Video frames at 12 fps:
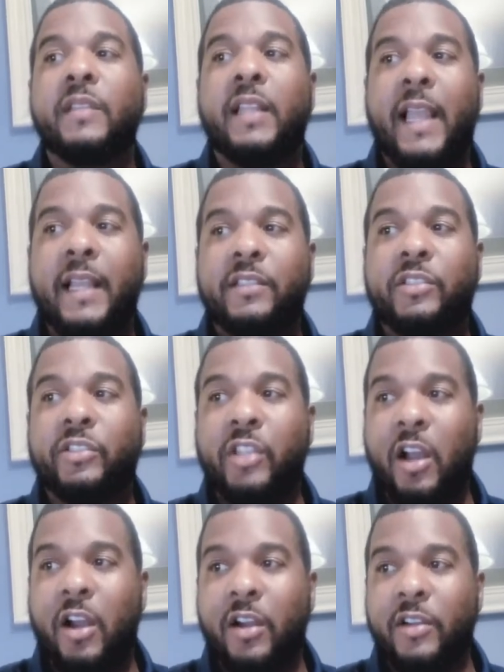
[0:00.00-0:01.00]
and
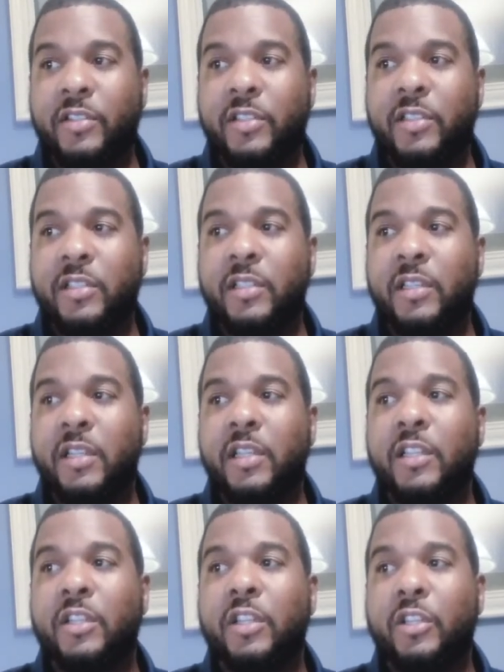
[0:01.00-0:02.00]
stars
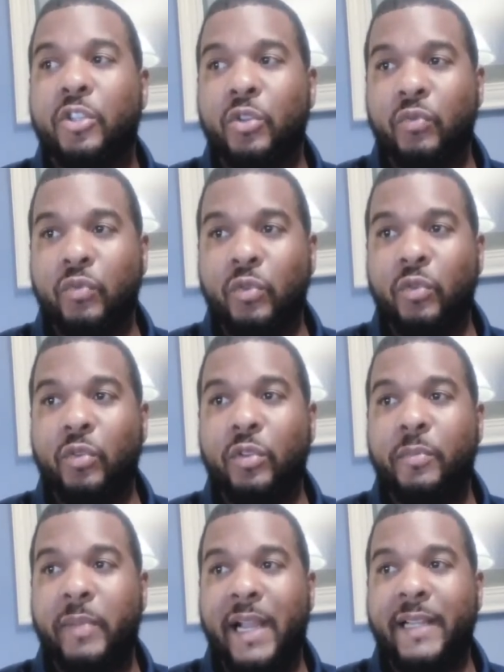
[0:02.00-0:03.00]
to rule
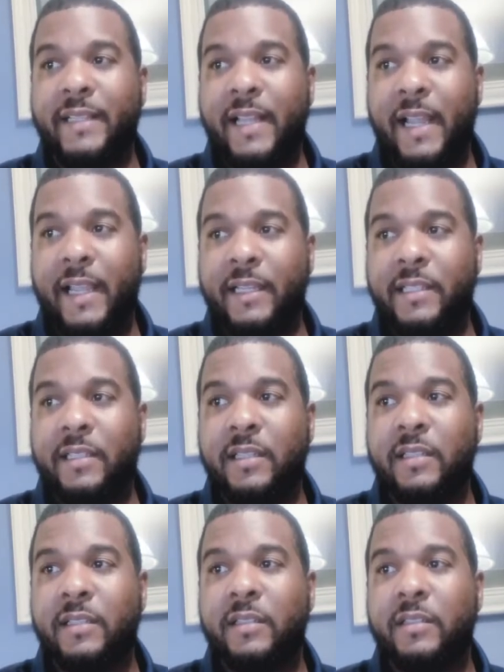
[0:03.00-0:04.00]
by night,
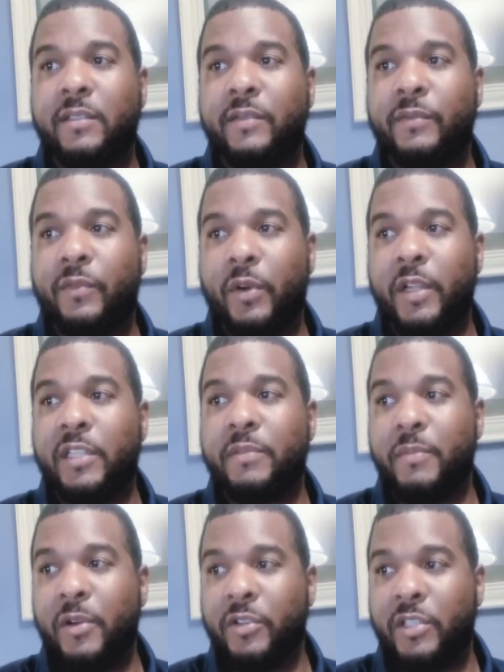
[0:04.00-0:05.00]
for his
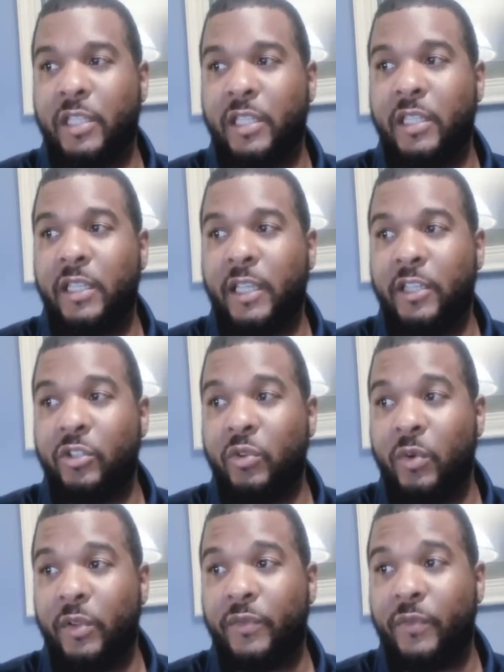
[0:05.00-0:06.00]
mercy
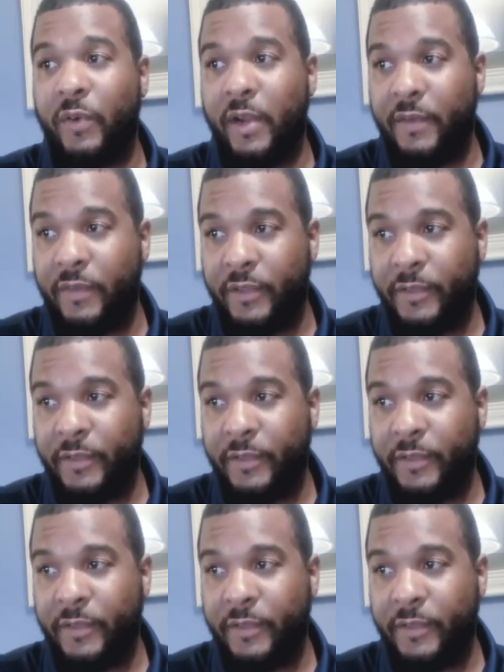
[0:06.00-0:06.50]
endureth forever.